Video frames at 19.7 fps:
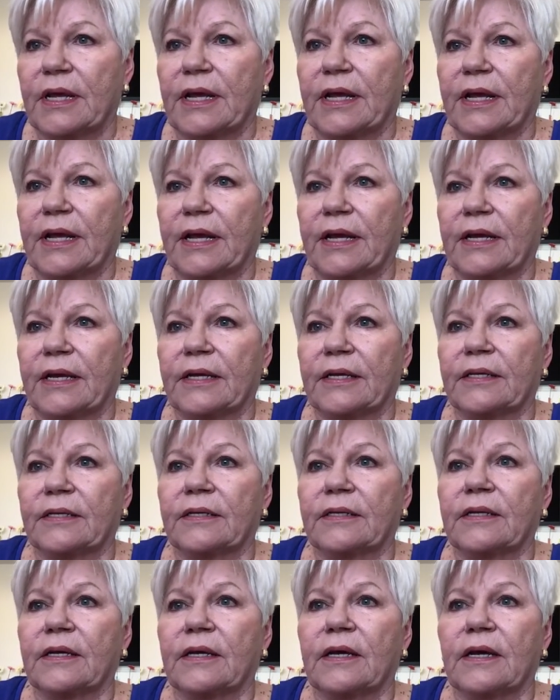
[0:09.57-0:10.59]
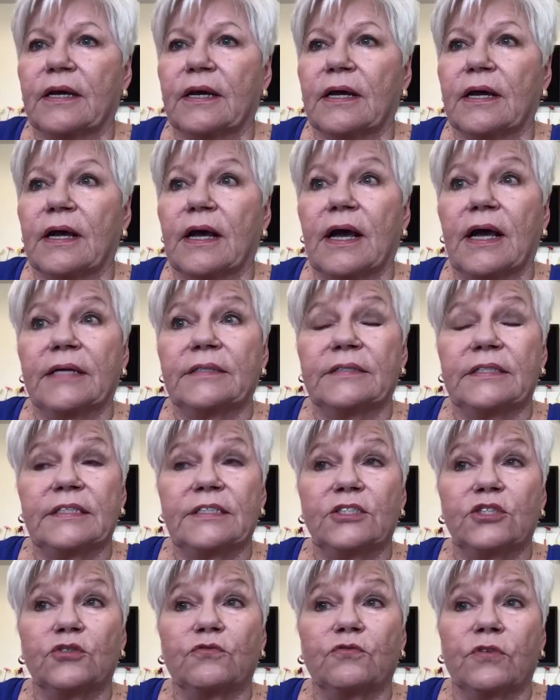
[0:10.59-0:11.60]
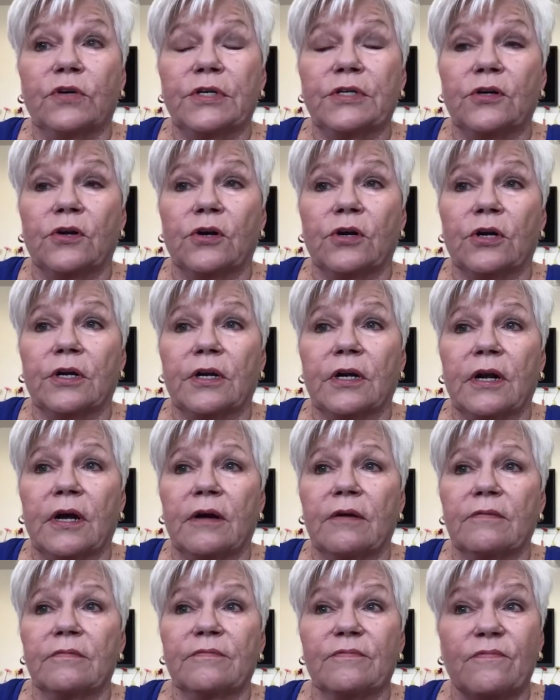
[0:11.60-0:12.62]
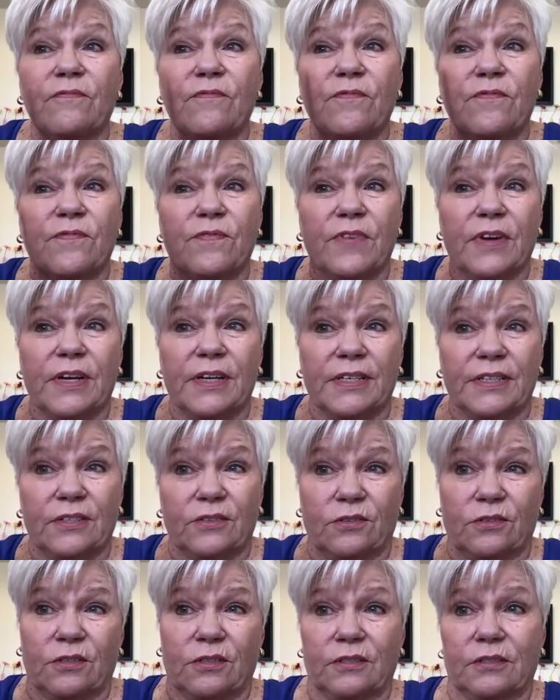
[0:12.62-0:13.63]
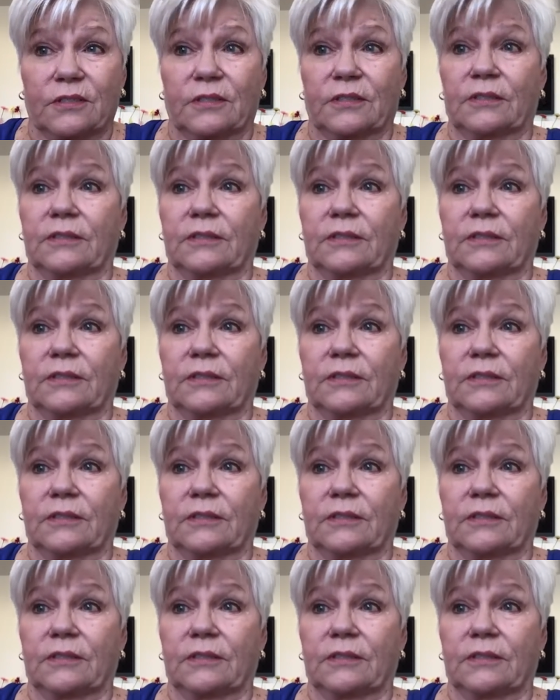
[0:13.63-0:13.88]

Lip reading: and I teach fun art, not fine art.